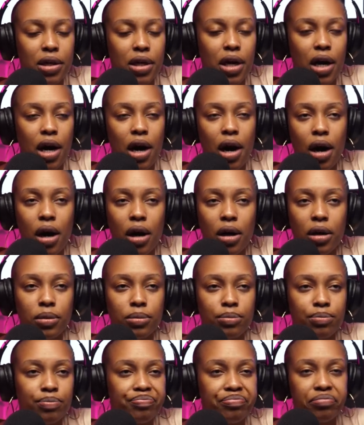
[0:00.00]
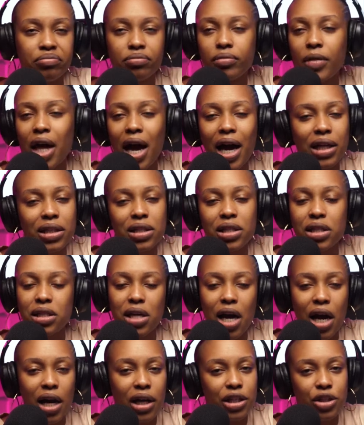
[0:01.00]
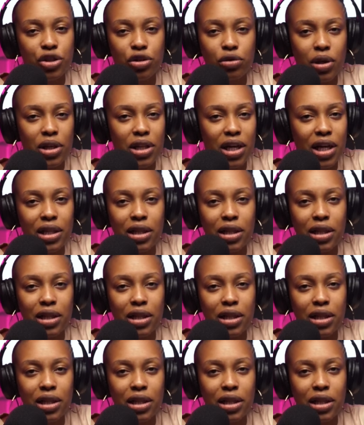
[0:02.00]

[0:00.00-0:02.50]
I did not enjoy that.